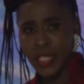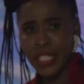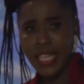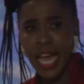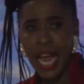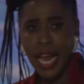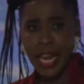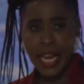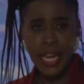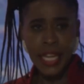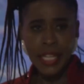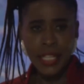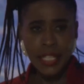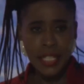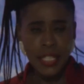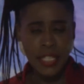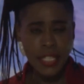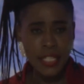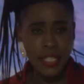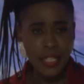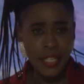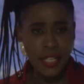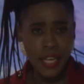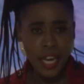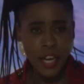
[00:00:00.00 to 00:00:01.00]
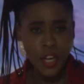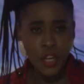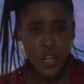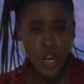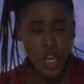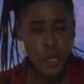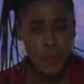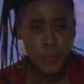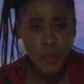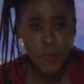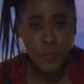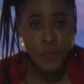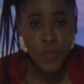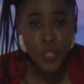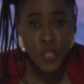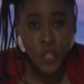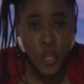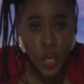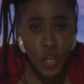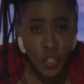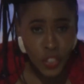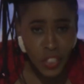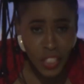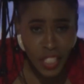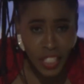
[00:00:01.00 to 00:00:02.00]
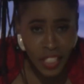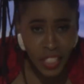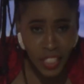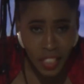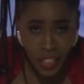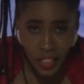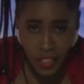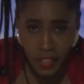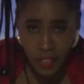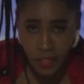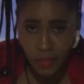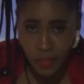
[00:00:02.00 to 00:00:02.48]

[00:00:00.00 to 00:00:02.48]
Silence cannot be misquoted.